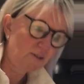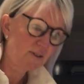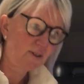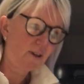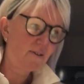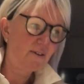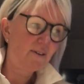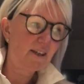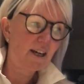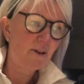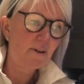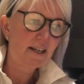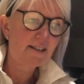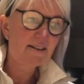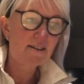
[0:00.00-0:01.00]
soak the
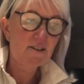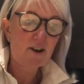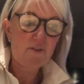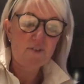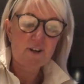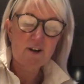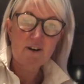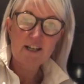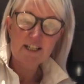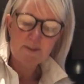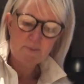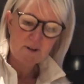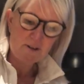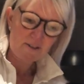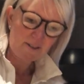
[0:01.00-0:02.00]
Oasis overnight,
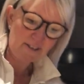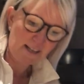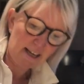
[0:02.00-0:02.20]
because